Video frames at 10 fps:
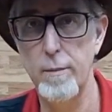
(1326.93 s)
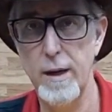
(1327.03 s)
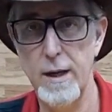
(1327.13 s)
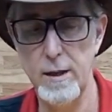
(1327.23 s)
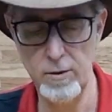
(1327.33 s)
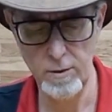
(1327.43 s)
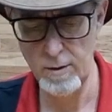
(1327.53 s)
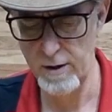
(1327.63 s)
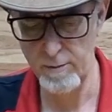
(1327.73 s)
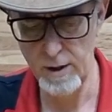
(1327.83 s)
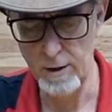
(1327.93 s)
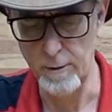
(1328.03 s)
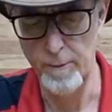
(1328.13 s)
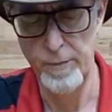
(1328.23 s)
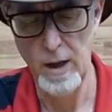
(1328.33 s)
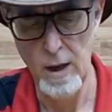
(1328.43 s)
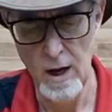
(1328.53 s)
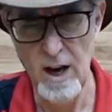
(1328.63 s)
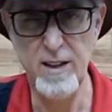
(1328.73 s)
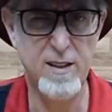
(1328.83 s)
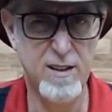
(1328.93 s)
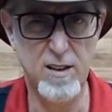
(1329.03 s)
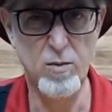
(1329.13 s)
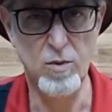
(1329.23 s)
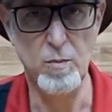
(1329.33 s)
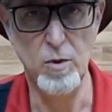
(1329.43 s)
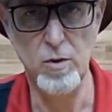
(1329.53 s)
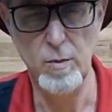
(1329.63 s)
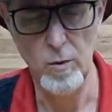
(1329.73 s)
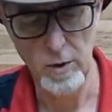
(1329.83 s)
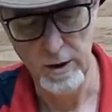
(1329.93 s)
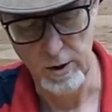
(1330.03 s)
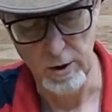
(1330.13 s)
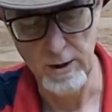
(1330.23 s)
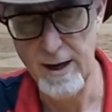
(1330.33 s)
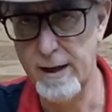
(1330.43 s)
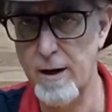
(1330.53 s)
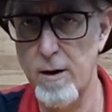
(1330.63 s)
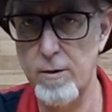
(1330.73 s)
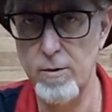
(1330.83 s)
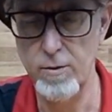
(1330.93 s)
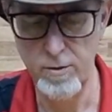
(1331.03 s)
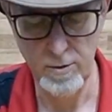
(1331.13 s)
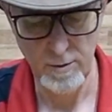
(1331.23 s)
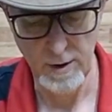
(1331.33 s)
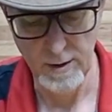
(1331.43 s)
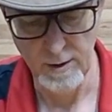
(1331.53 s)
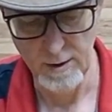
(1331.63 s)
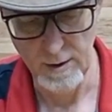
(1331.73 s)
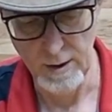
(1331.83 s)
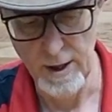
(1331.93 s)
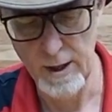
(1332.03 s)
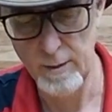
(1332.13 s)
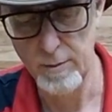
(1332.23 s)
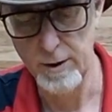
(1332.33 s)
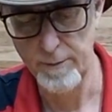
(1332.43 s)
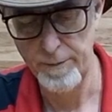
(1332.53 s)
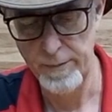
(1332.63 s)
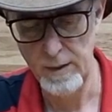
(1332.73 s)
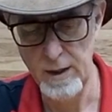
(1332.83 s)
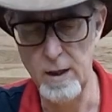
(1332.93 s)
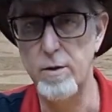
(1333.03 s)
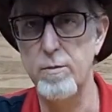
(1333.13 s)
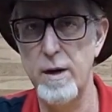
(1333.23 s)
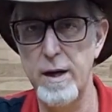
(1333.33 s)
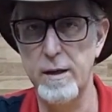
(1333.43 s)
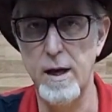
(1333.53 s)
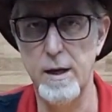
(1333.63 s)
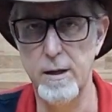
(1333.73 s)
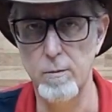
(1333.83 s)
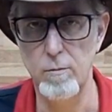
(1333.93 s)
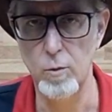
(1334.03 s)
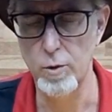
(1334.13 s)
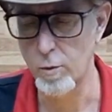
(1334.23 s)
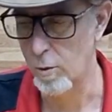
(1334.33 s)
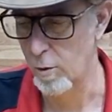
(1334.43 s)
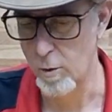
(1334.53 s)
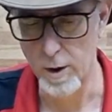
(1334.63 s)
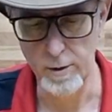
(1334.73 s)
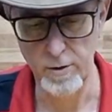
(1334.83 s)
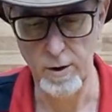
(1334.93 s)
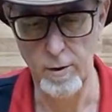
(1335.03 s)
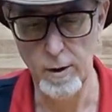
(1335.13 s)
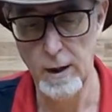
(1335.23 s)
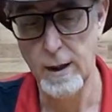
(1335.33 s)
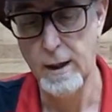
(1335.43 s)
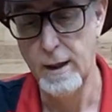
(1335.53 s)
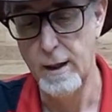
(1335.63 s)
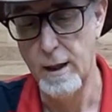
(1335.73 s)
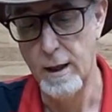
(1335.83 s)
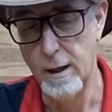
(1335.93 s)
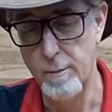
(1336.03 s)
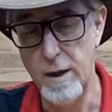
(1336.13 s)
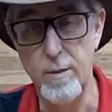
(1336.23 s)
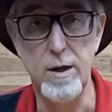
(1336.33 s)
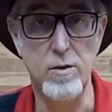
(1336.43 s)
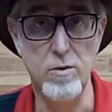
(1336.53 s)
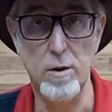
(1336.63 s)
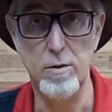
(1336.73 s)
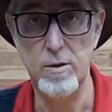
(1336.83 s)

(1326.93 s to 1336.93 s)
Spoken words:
baddies, even better. I think this one's supposed to be one of the good guy characters in the line, but you know, it's my headcanon. We'll do what we want. So maybe he starts